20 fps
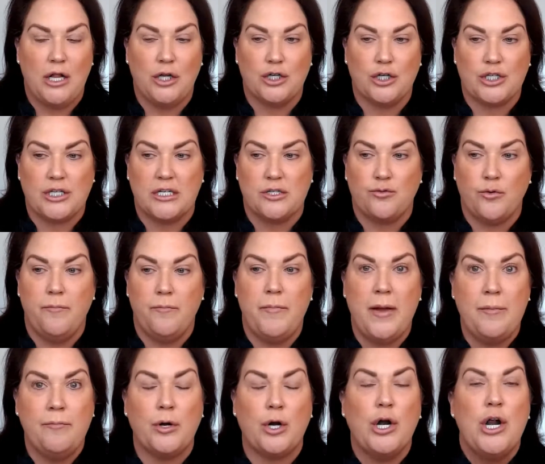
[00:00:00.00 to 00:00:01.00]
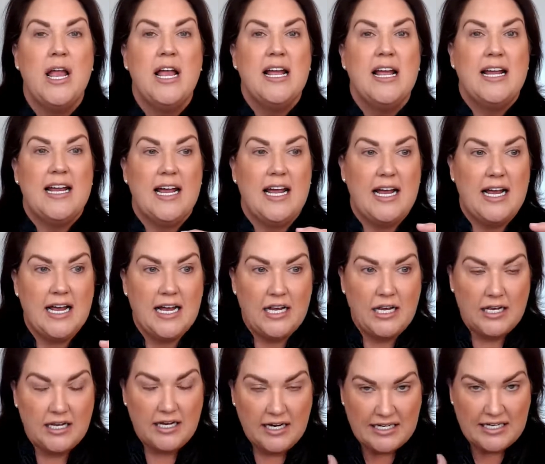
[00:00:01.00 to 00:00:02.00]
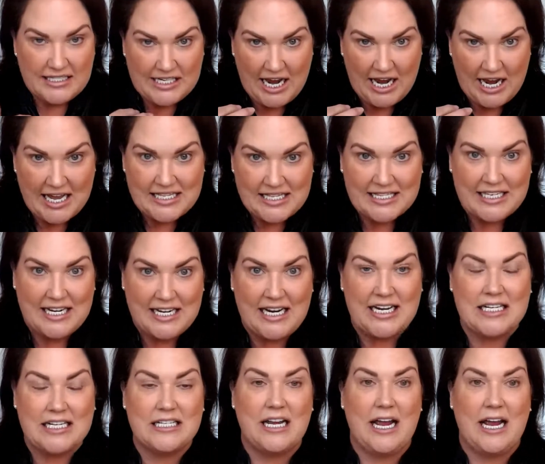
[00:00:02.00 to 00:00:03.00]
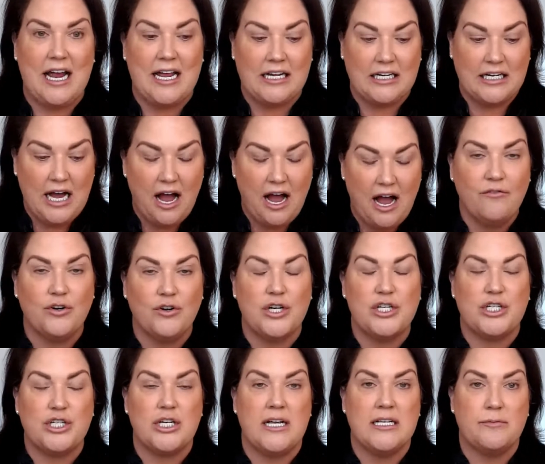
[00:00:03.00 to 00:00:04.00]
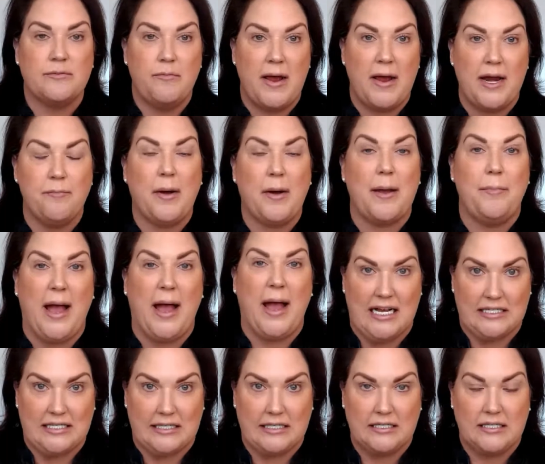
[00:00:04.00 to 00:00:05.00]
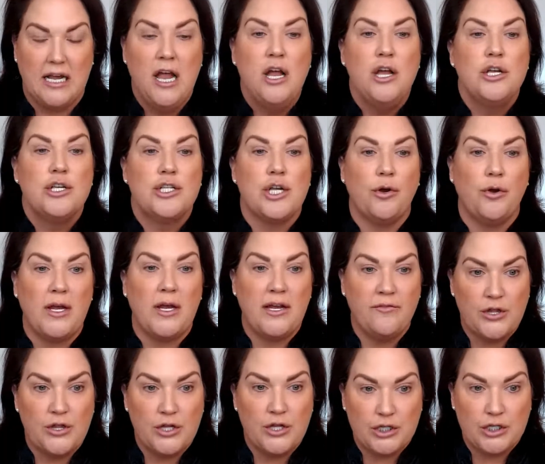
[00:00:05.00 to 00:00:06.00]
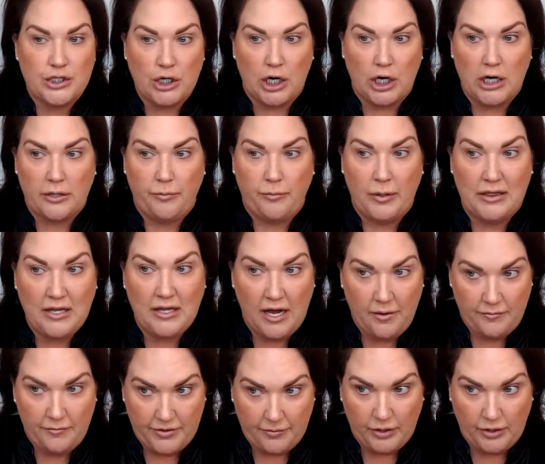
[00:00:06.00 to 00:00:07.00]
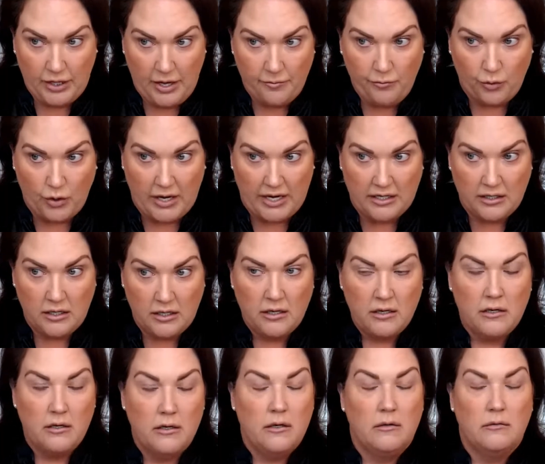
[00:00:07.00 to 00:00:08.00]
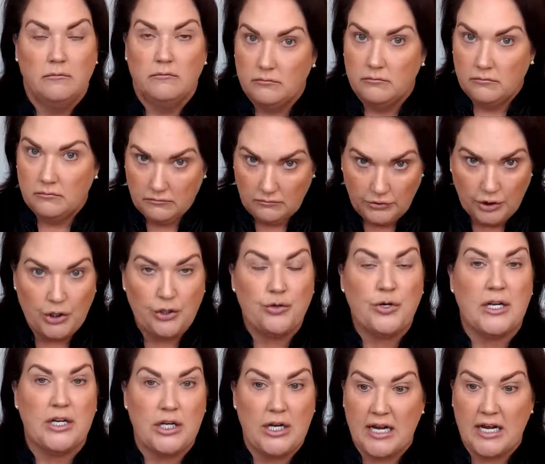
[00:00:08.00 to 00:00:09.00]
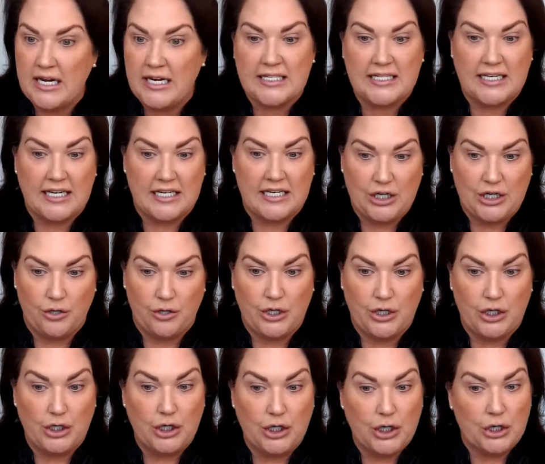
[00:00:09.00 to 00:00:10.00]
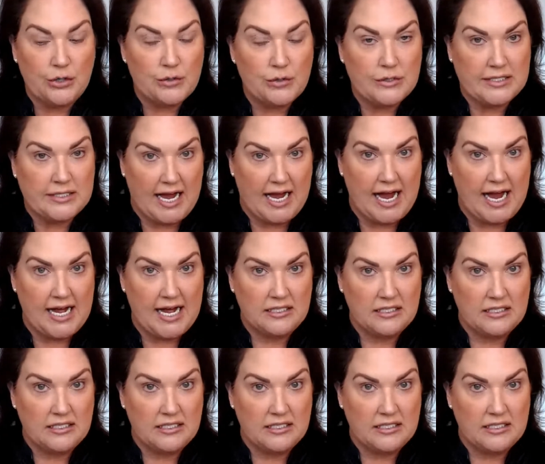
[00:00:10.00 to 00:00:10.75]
because remember, intensity and coverage is made by passes. So even the dark plum, the plum one, you can any skin tone can use that